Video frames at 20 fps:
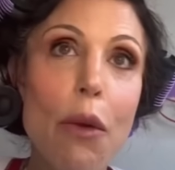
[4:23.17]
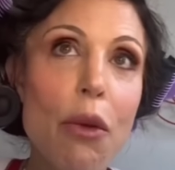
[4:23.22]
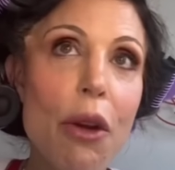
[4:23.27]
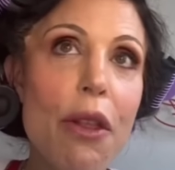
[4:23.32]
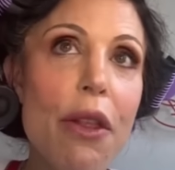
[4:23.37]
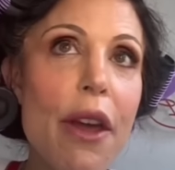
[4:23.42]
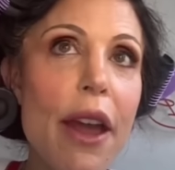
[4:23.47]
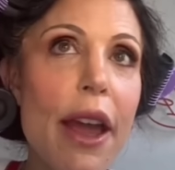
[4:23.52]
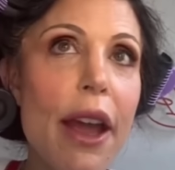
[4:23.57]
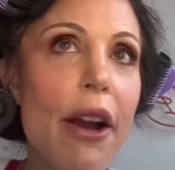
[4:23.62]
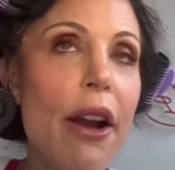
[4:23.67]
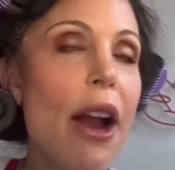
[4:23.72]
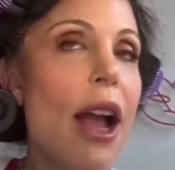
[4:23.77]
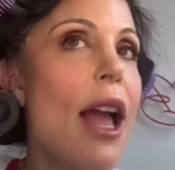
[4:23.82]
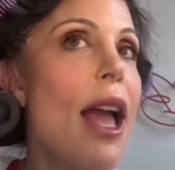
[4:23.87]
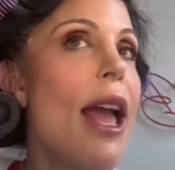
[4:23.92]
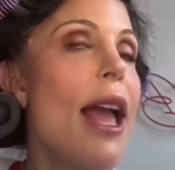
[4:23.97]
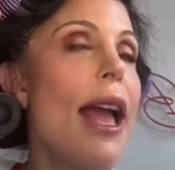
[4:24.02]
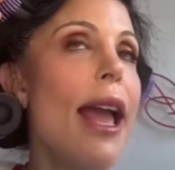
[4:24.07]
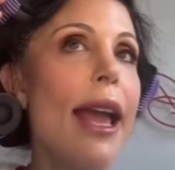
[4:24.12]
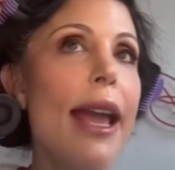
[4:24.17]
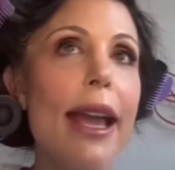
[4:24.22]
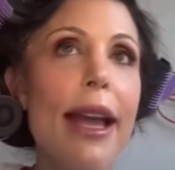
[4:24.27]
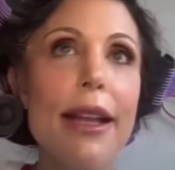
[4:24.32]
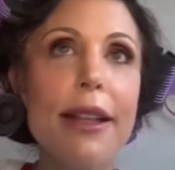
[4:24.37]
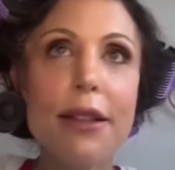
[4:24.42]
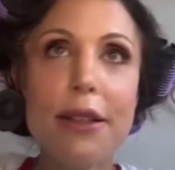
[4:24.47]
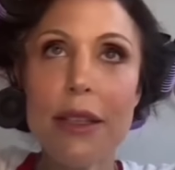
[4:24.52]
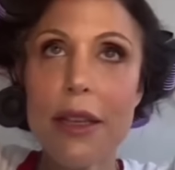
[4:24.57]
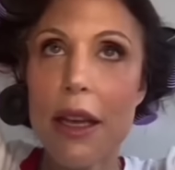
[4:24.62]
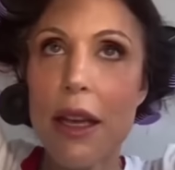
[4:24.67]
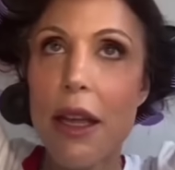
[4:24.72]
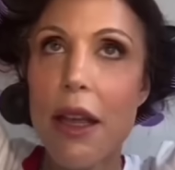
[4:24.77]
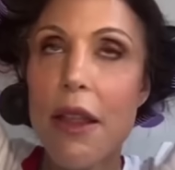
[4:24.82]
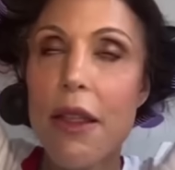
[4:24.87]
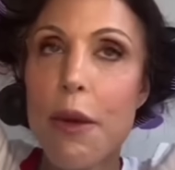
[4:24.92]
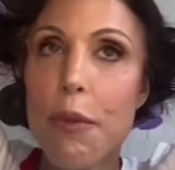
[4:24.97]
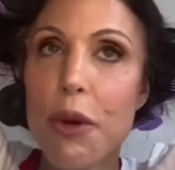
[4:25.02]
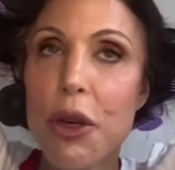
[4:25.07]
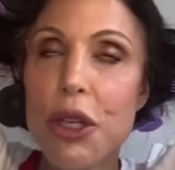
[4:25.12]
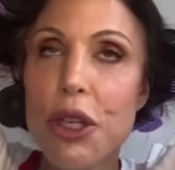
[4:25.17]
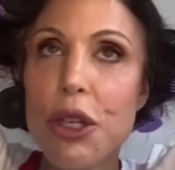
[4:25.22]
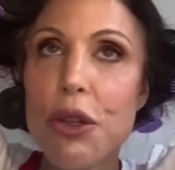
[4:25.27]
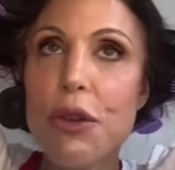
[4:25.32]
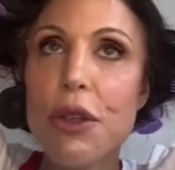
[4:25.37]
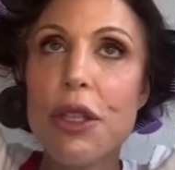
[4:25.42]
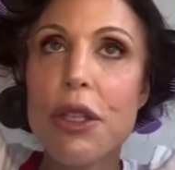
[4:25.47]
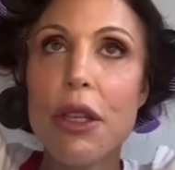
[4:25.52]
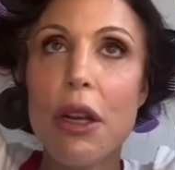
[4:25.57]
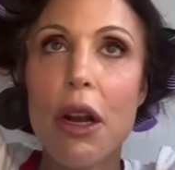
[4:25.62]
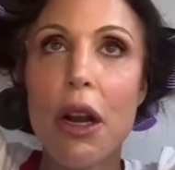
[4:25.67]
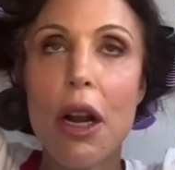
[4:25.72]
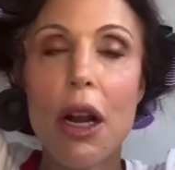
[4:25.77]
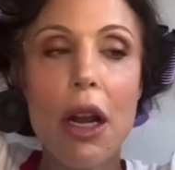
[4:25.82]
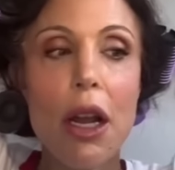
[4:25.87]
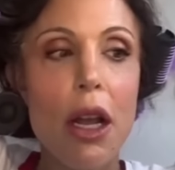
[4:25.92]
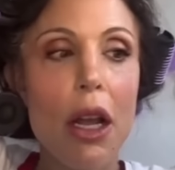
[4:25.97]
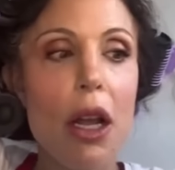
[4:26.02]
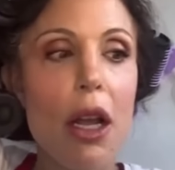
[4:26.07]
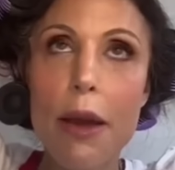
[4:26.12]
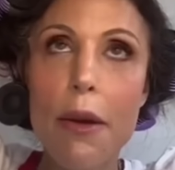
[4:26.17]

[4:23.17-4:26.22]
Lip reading: there, and the producer,